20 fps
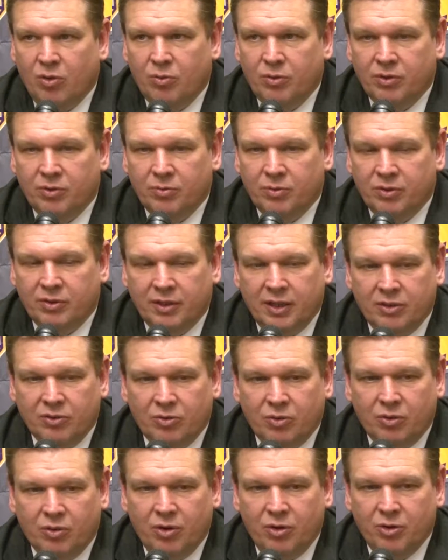when things
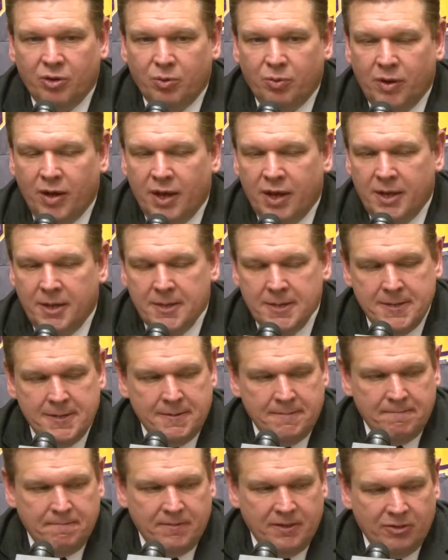don't go your way
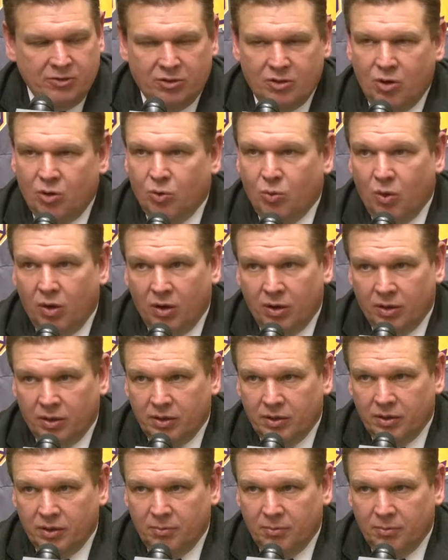is go to work.